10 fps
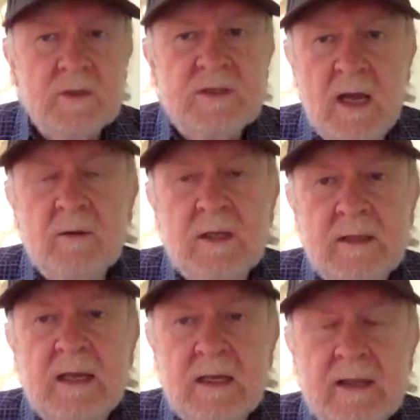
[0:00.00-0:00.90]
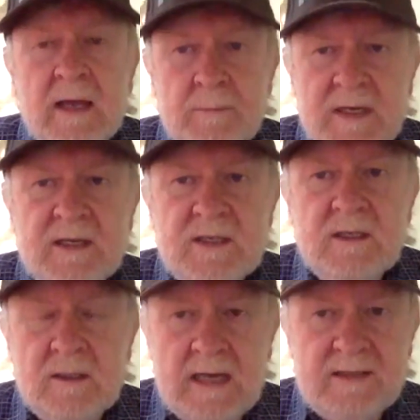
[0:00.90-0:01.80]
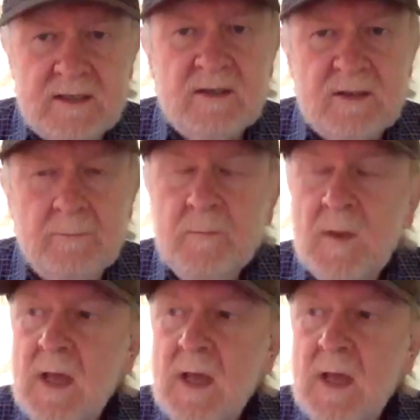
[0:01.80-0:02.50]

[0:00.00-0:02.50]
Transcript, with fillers: was done in, in that piece, in that system.